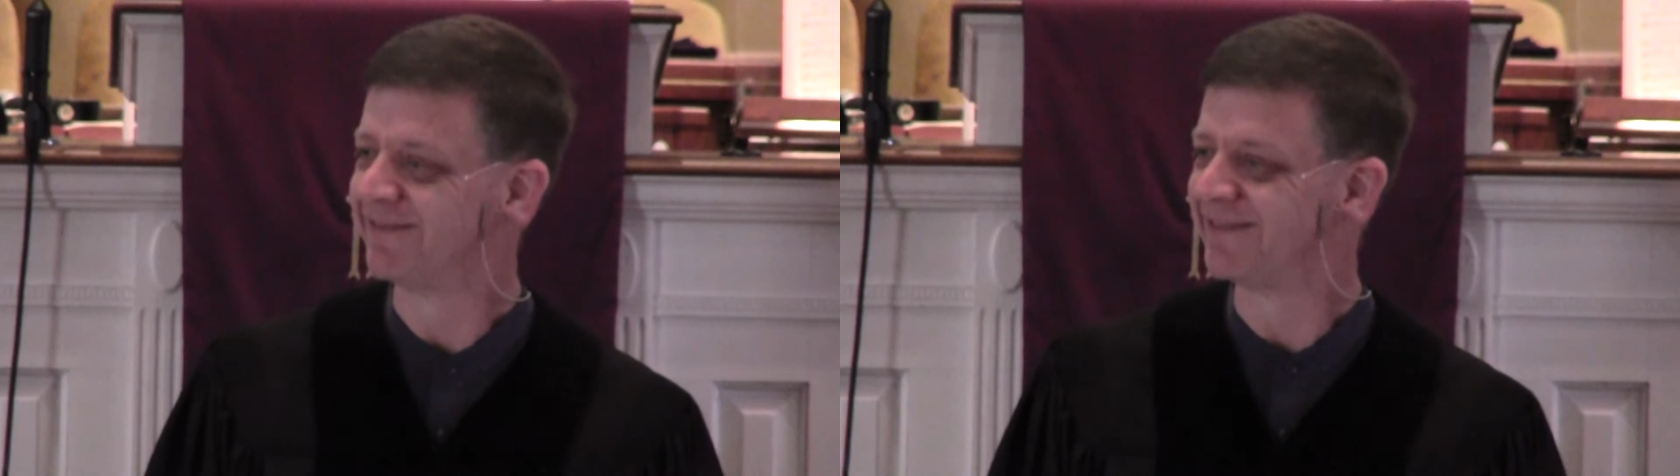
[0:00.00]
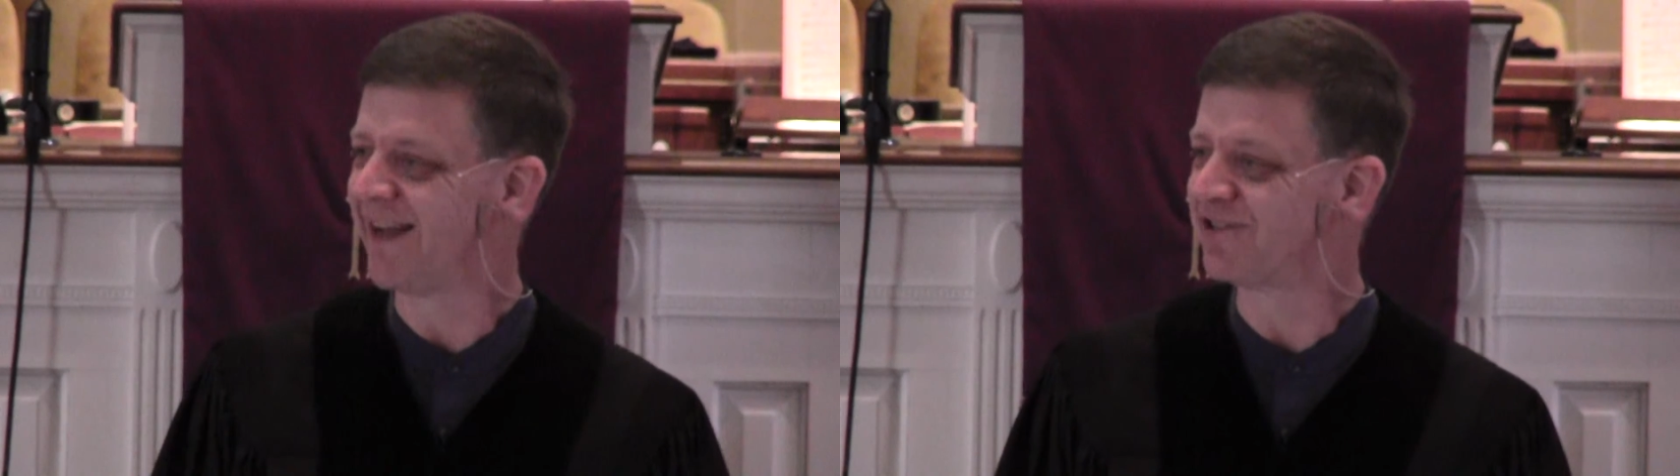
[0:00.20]

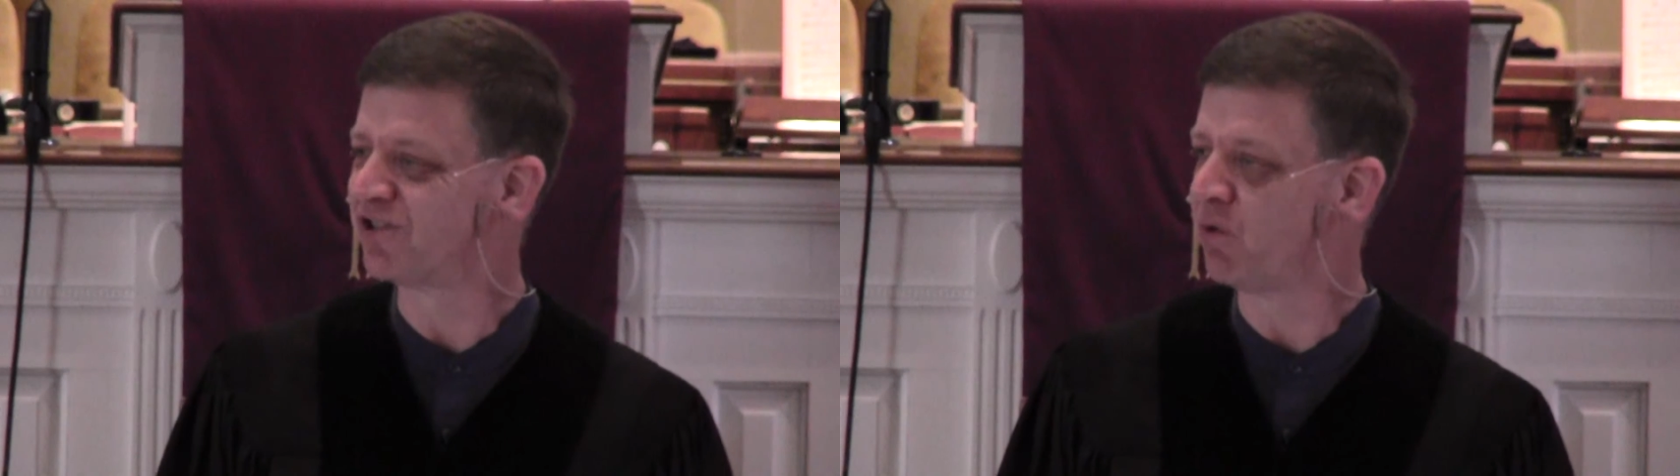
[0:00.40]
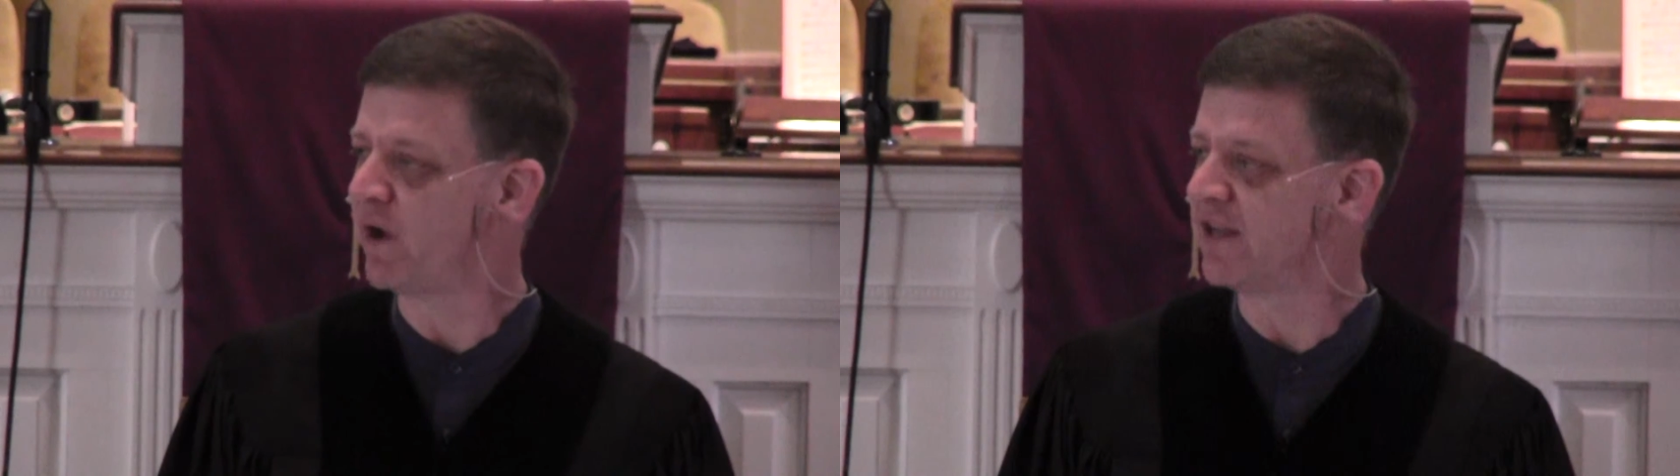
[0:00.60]

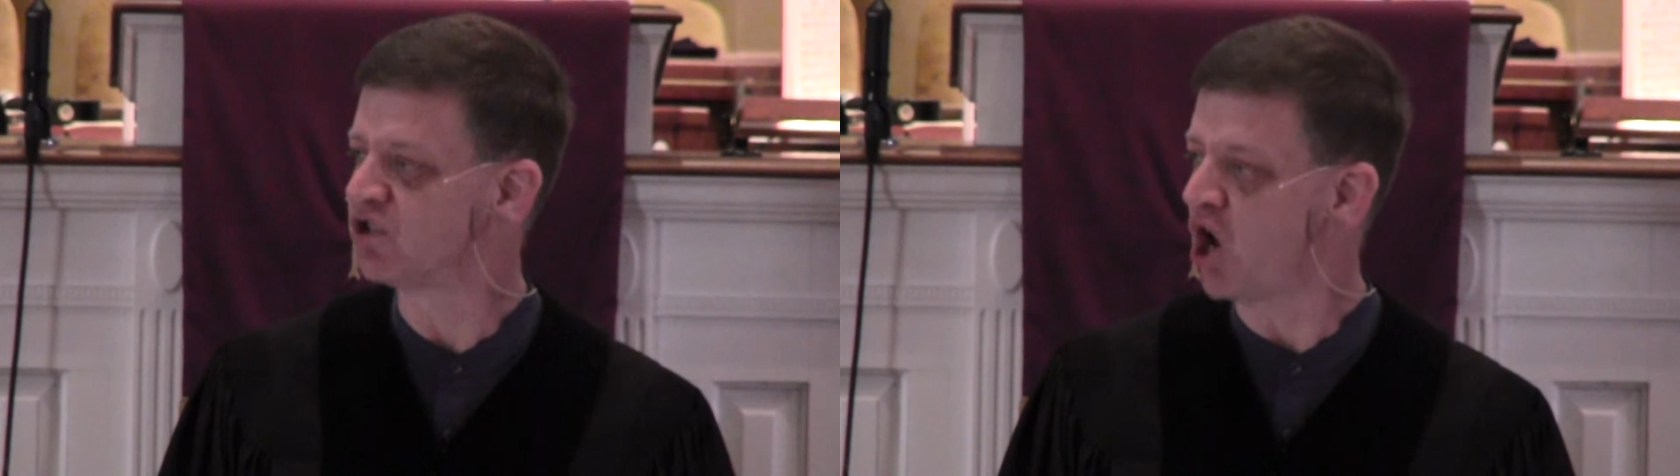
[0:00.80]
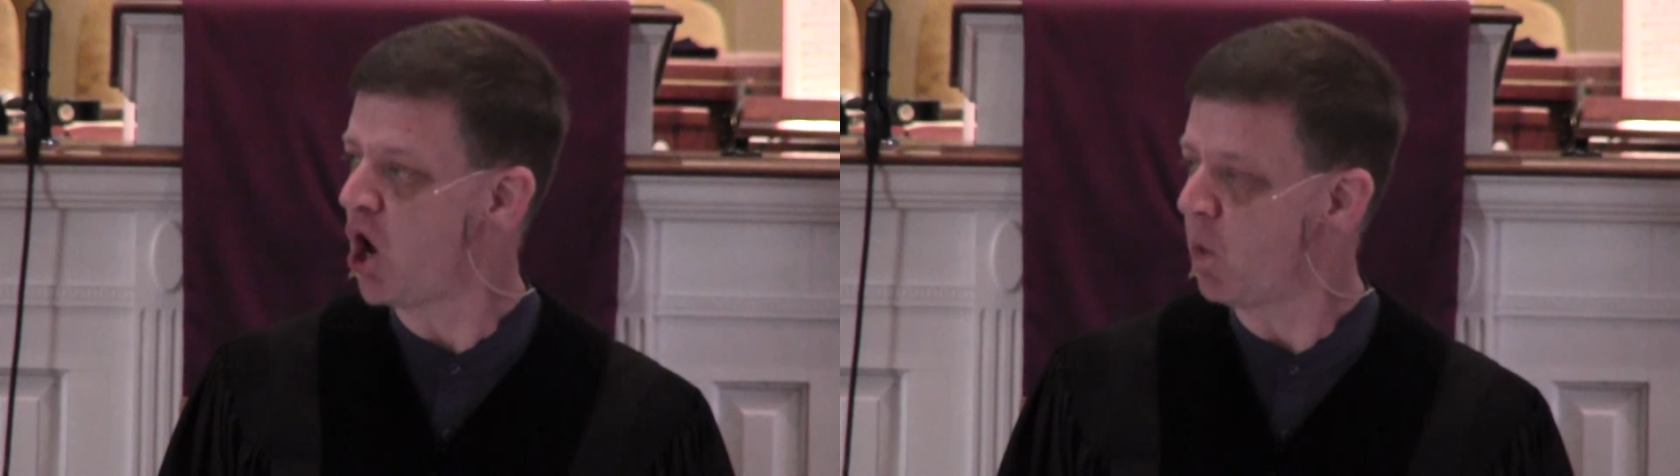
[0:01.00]
That's the way
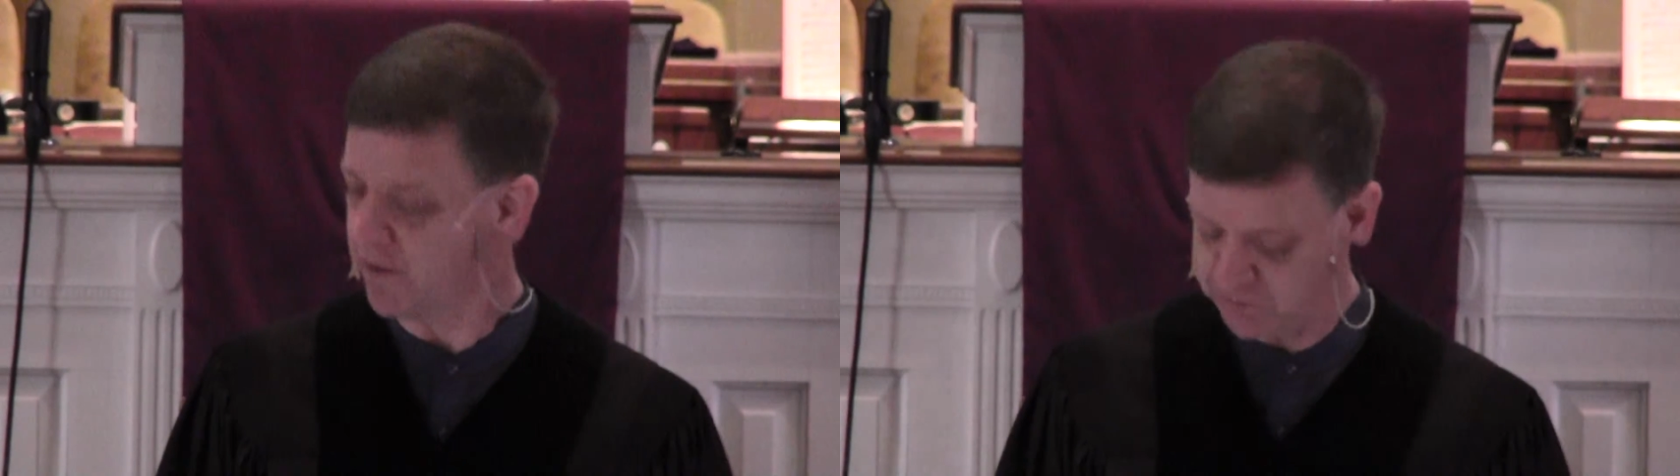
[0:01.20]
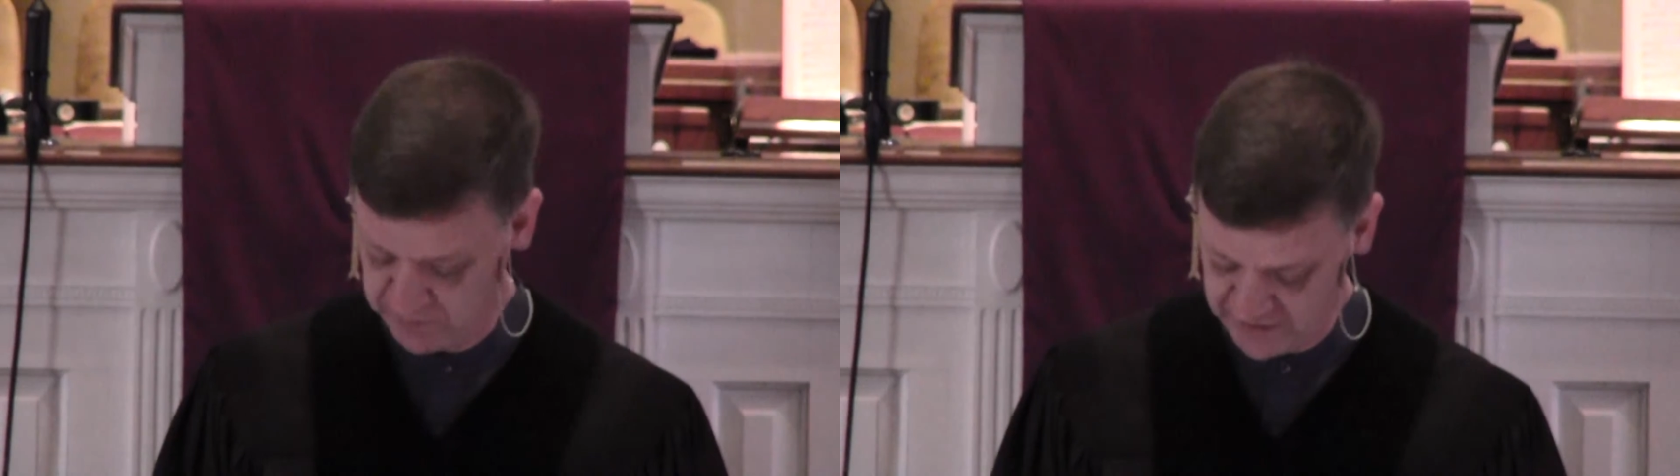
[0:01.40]
it's
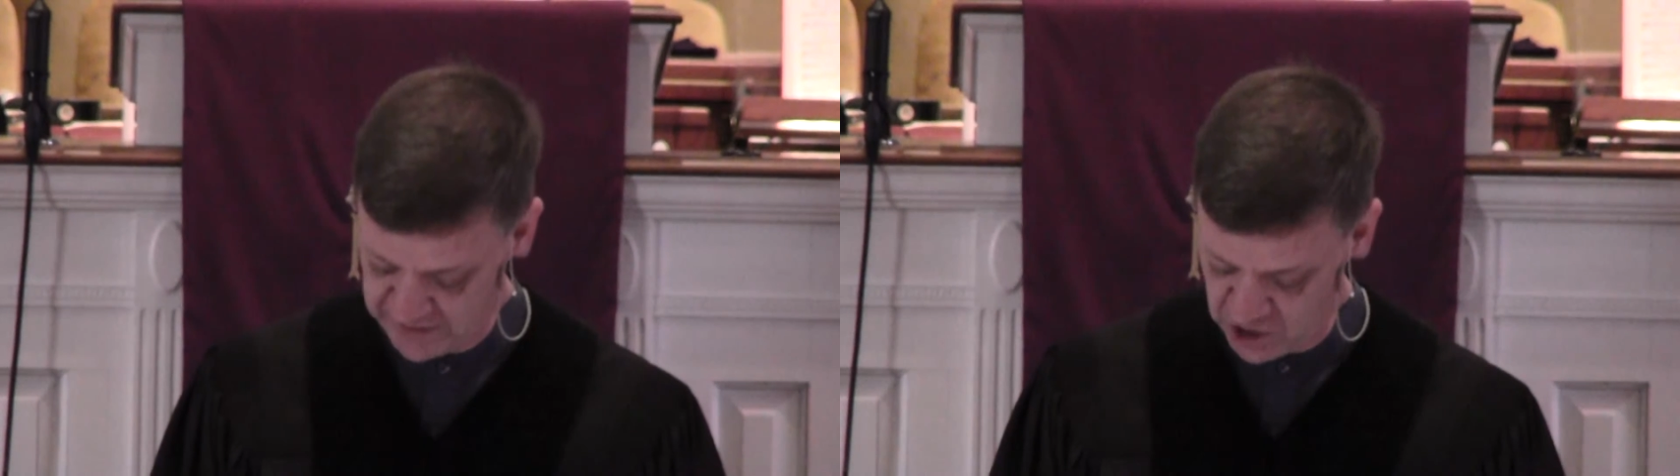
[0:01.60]
always been